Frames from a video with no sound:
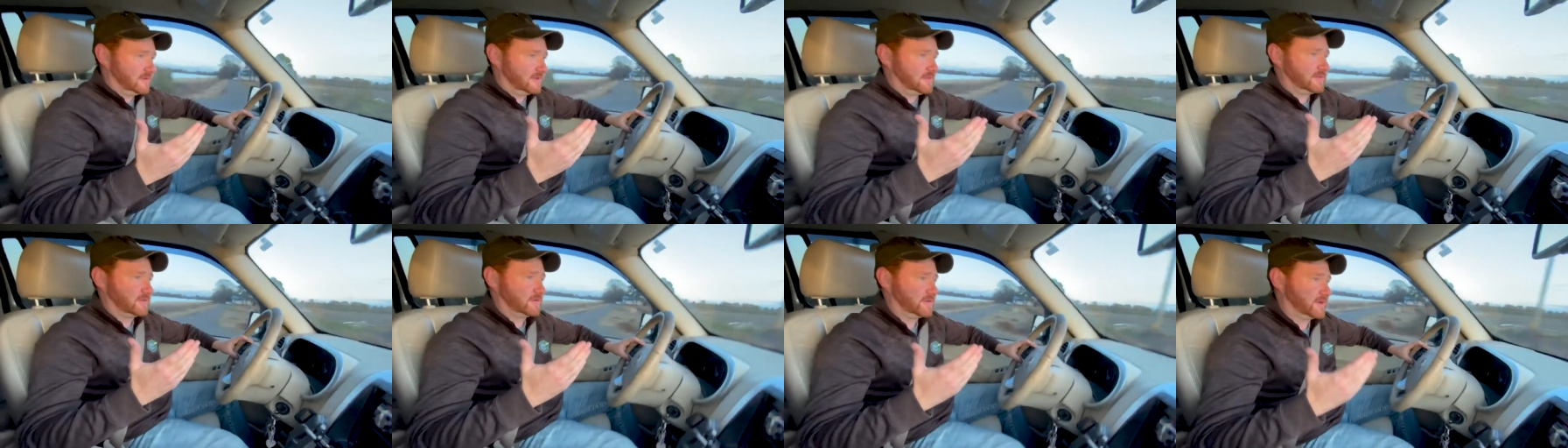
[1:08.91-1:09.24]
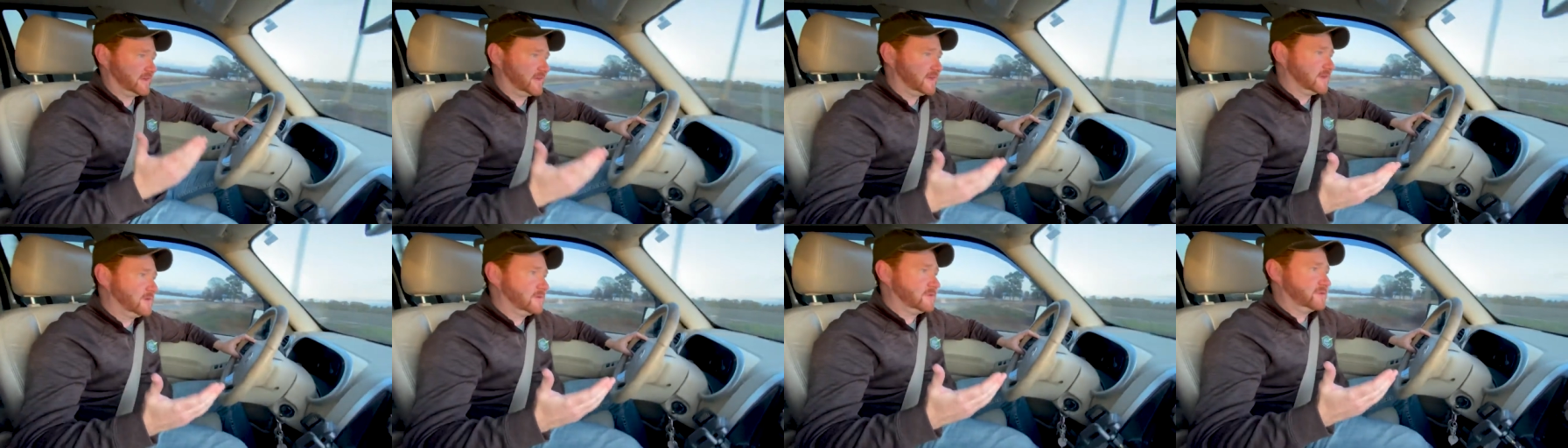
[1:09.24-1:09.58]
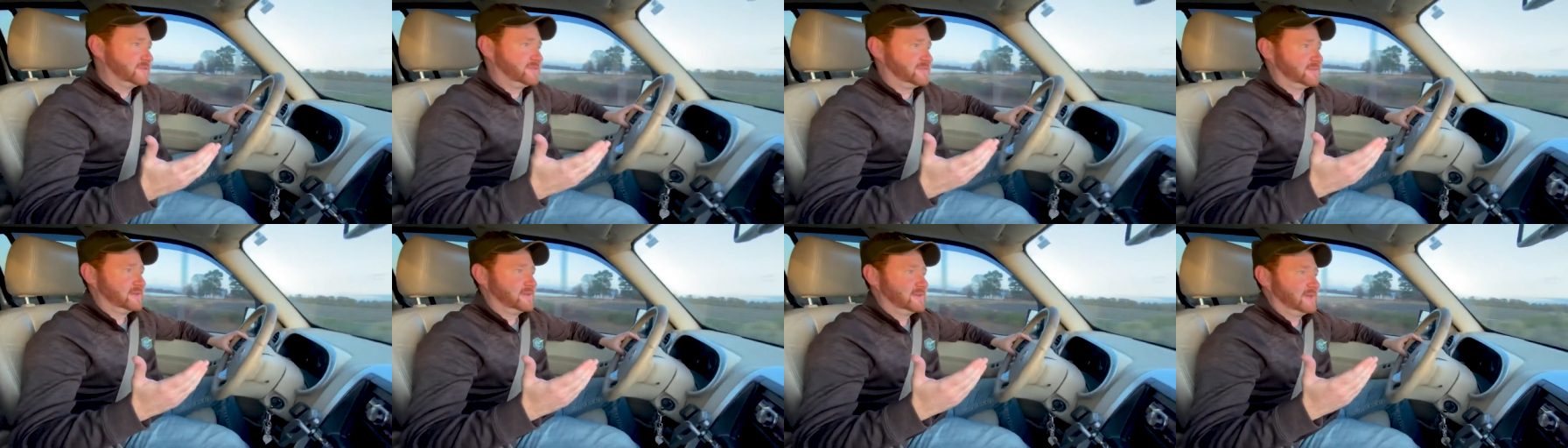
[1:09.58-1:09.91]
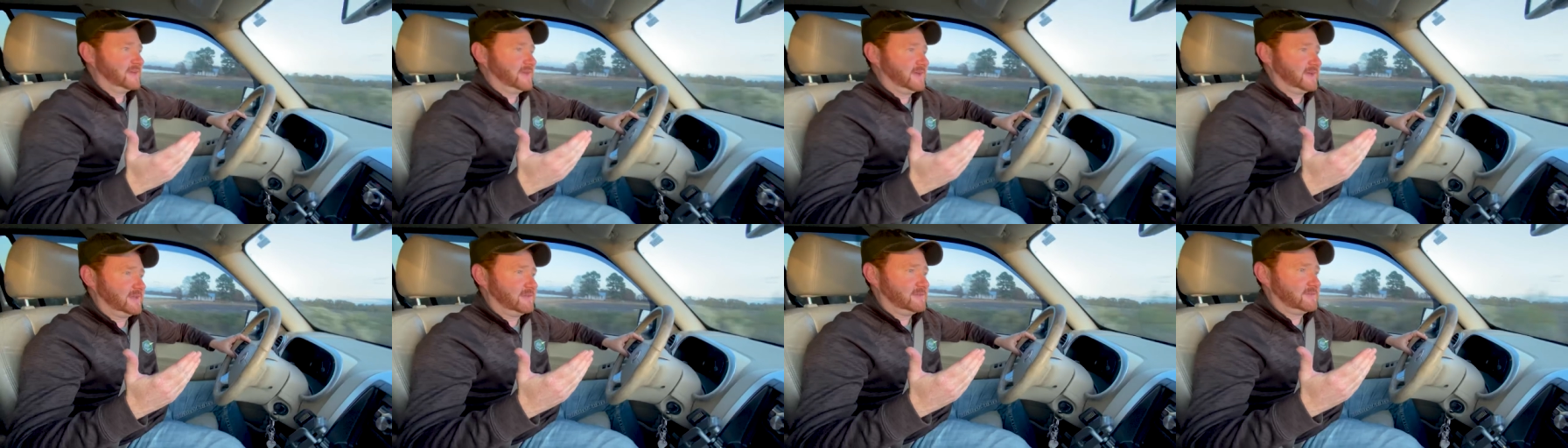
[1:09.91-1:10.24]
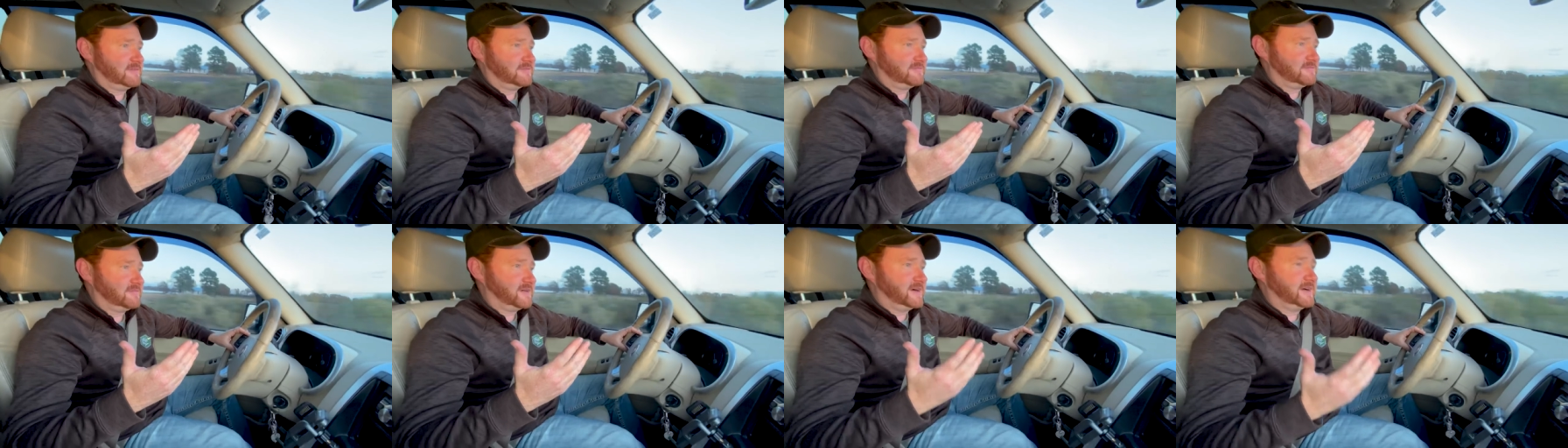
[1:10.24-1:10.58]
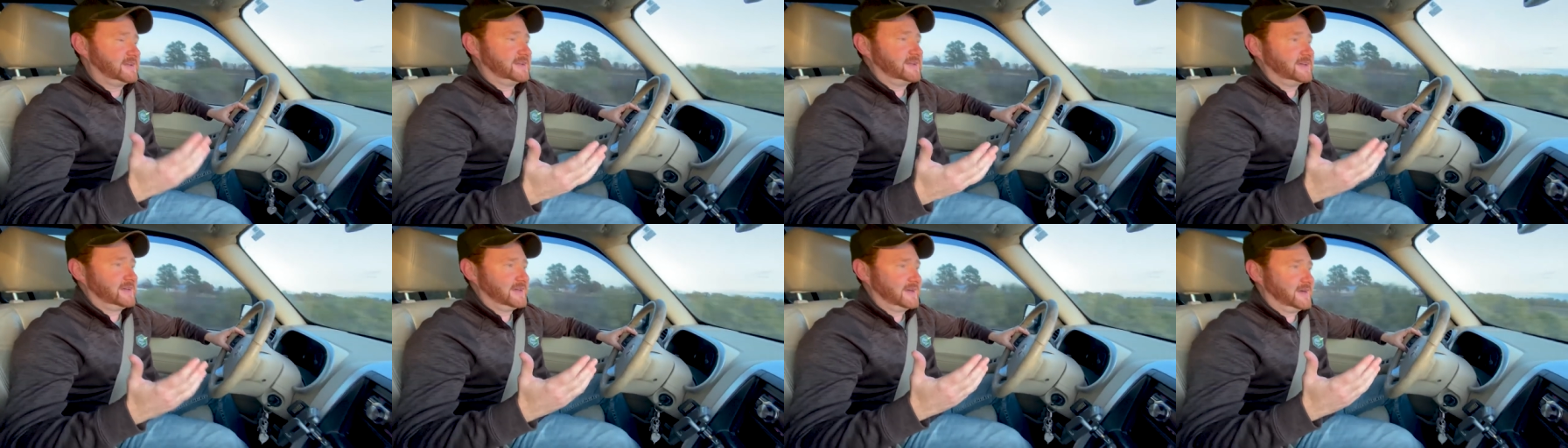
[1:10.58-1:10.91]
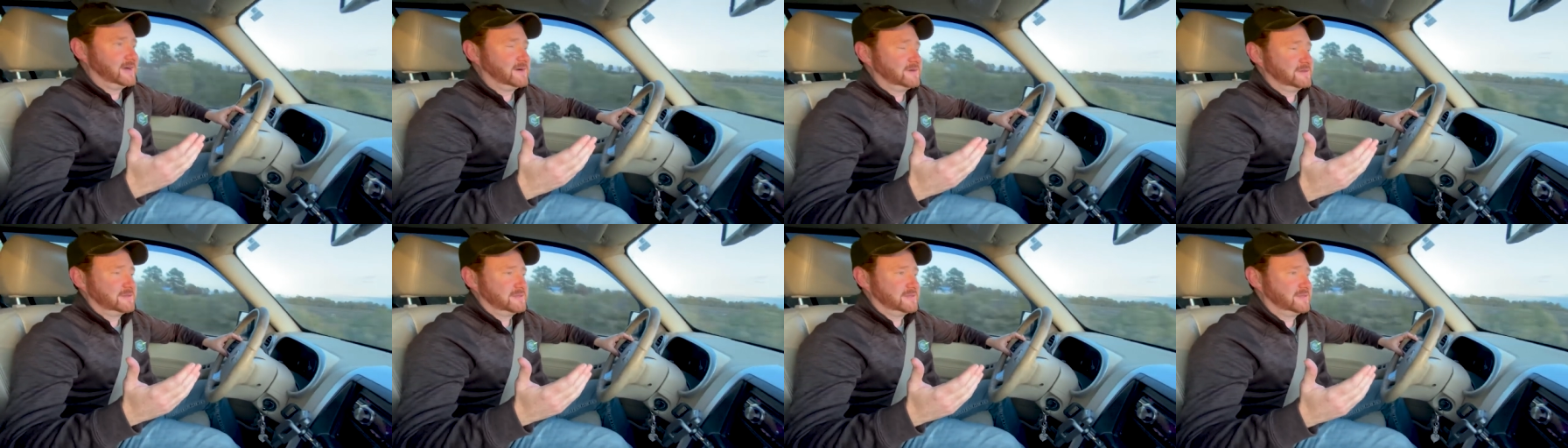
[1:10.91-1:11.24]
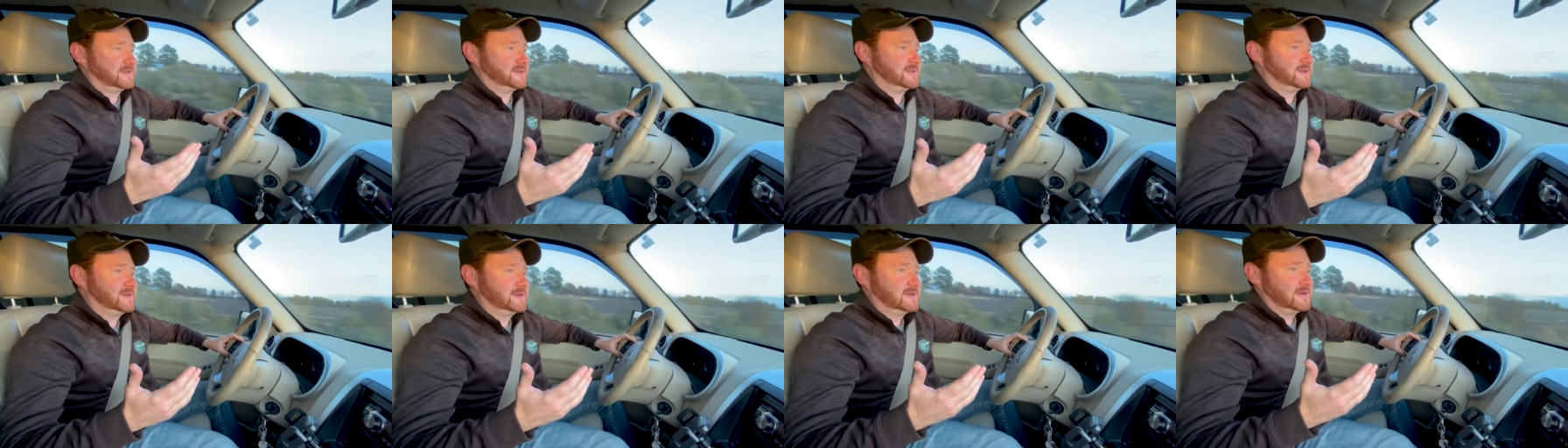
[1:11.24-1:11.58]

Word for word: and their health and finding out that